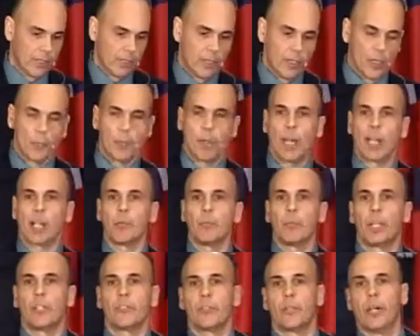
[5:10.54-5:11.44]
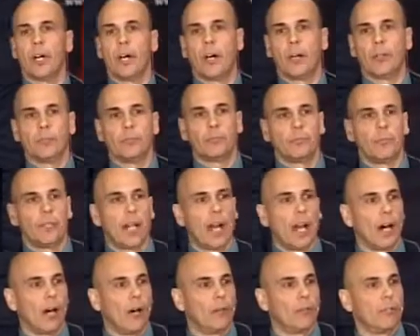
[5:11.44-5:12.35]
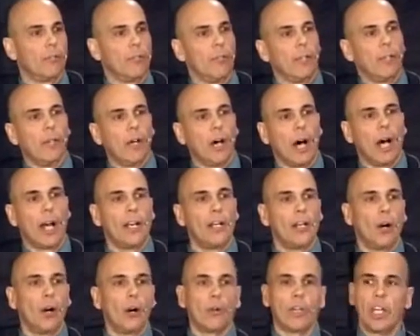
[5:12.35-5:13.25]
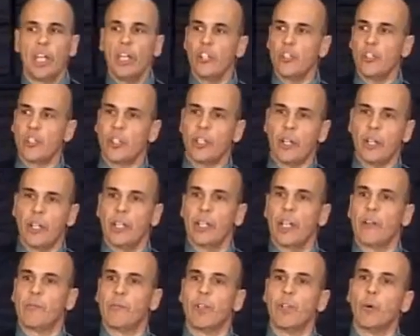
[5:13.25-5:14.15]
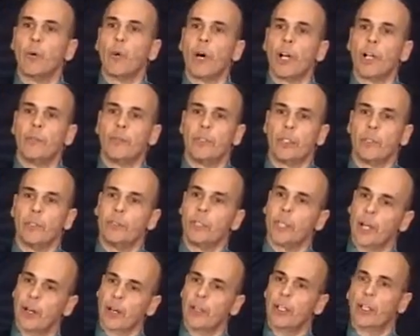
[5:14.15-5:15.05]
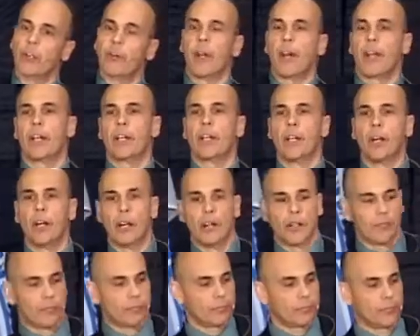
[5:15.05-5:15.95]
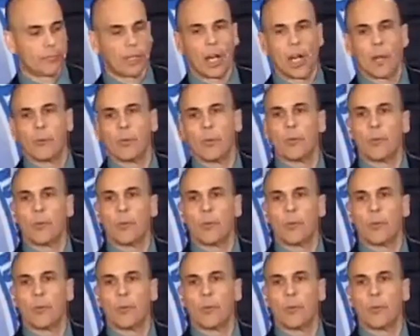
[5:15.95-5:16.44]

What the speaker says: The Bank of Montreal. Now, I know each and every one of you carry a credit card. I would